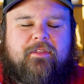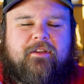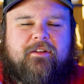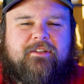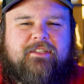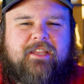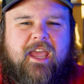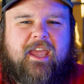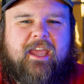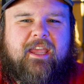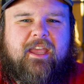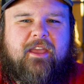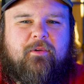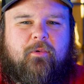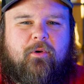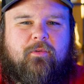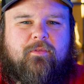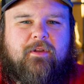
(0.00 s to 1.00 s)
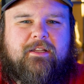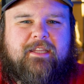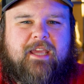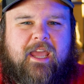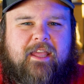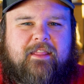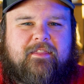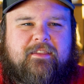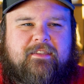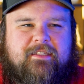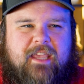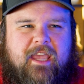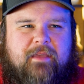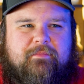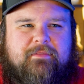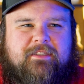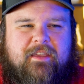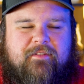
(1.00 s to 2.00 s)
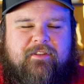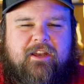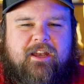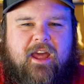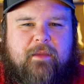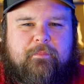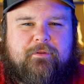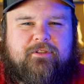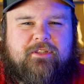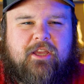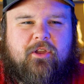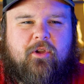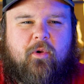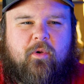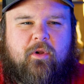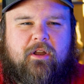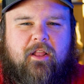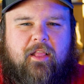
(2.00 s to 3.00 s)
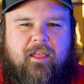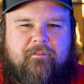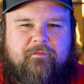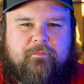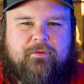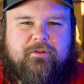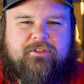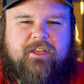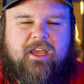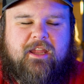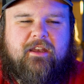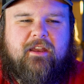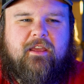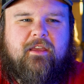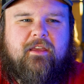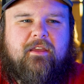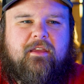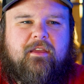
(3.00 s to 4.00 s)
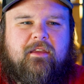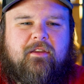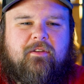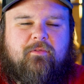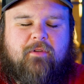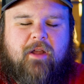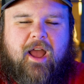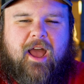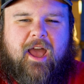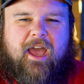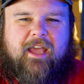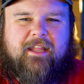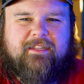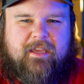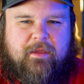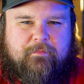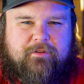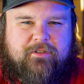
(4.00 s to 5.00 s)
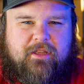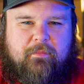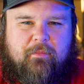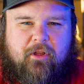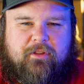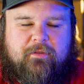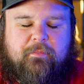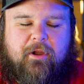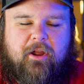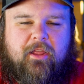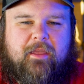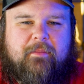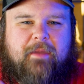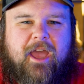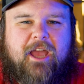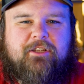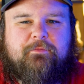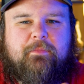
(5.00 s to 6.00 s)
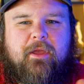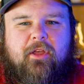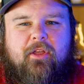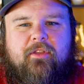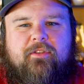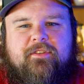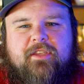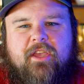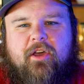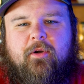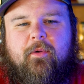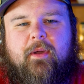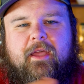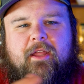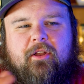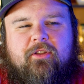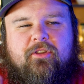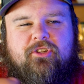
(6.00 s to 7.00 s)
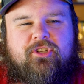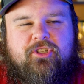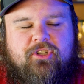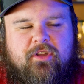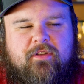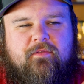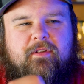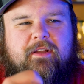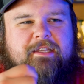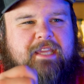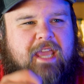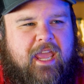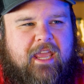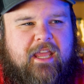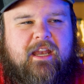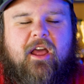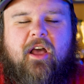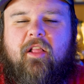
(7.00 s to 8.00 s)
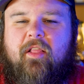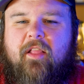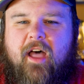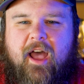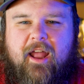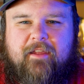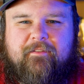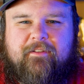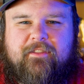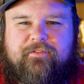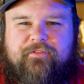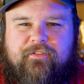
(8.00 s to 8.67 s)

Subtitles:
they're saying it will retain the same 79% corn, 11% rye, 10% malted barley mash bill, so it should retain a lot of its